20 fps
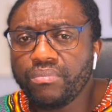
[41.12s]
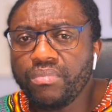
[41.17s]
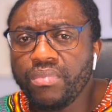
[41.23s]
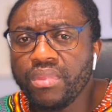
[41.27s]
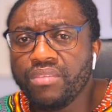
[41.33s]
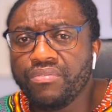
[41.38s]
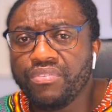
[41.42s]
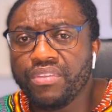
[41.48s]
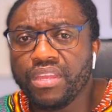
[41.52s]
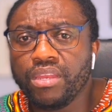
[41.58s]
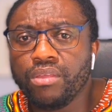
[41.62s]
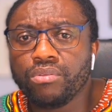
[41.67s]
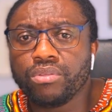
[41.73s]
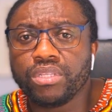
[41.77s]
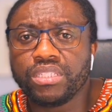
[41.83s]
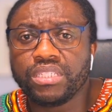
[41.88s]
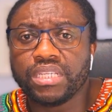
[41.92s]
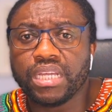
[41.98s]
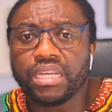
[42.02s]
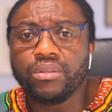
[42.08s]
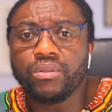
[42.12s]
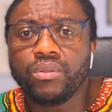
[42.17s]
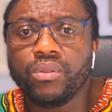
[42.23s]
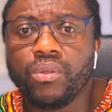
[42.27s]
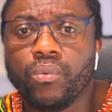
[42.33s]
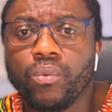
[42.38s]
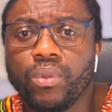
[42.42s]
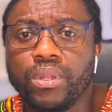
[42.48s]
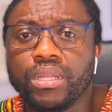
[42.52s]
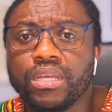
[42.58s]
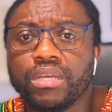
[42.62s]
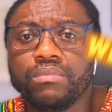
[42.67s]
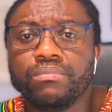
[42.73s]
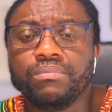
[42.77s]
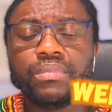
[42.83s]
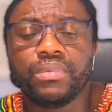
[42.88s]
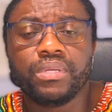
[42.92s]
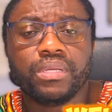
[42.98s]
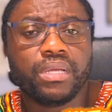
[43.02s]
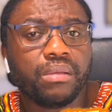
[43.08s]
If you're new to the channel, welcome.
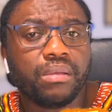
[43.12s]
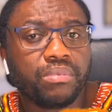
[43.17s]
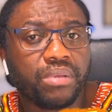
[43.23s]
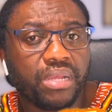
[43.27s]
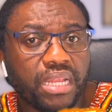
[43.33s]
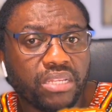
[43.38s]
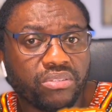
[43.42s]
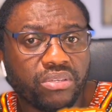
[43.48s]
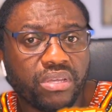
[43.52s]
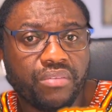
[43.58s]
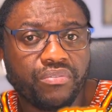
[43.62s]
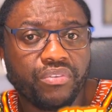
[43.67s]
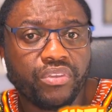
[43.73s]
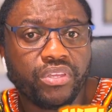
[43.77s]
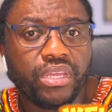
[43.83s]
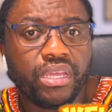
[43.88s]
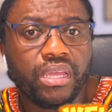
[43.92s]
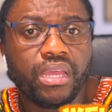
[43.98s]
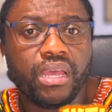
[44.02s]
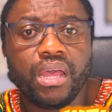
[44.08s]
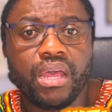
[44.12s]
I'm glad to have you here.